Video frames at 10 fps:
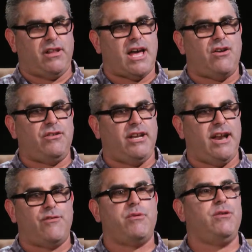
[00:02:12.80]
fell out
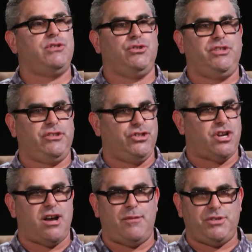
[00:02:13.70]
and everybody was losing their
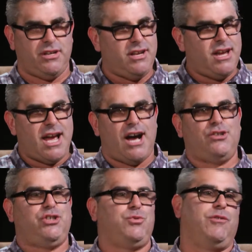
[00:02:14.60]
jobs and
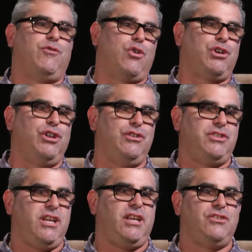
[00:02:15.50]
houses were
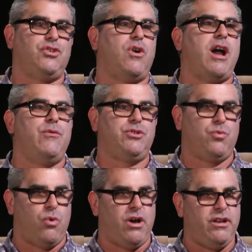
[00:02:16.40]
foreclosing. And so I
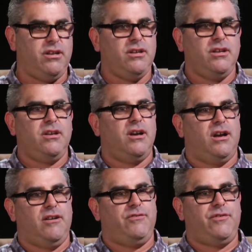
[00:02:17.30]
was one
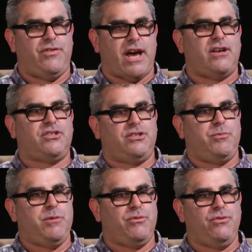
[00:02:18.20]
of
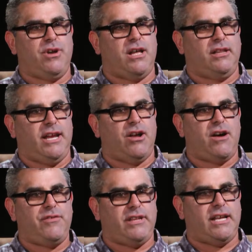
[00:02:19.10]
thousands of people who got laid
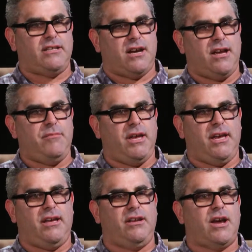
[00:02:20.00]
off at that time,
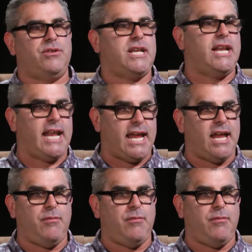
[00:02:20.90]
and I was at an